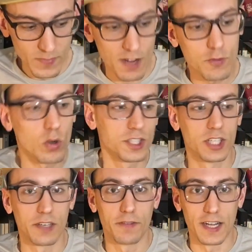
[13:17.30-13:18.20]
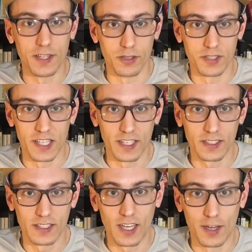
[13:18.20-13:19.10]
of course you can find those
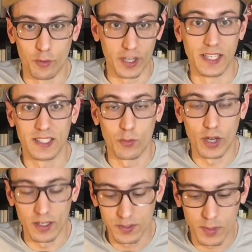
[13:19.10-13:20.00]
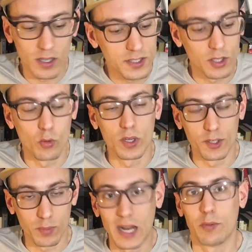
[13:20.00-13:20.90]
things um, reading someone else, but also what
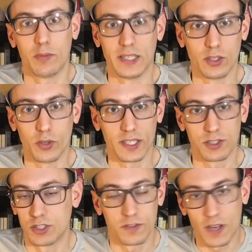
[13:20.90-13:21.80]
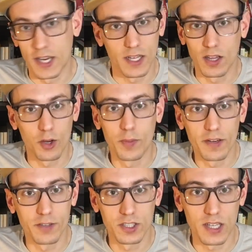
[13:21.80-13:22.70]
you're probably doing is just finding a little bit
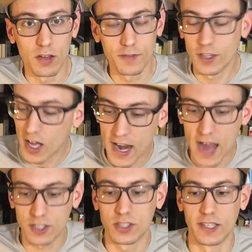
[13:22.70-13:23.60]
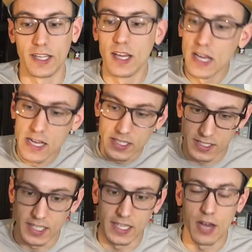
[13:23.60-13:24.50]
of yourself. You're not actually
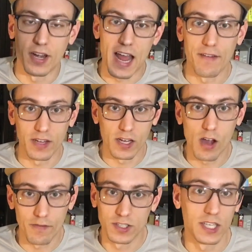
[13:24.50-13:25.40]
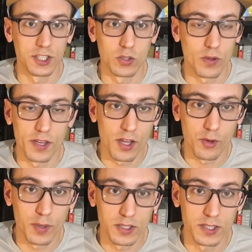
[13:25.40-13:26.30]
sitting down and having a conversation with another
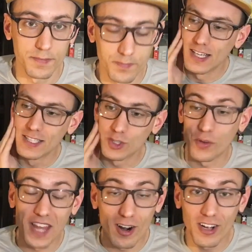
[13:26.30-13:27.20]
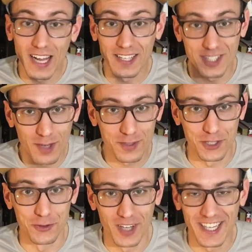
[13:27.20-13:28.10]
person. So what that all adds up
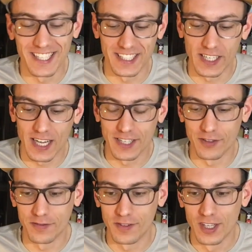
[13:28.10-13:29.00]
to, right, is a kind of,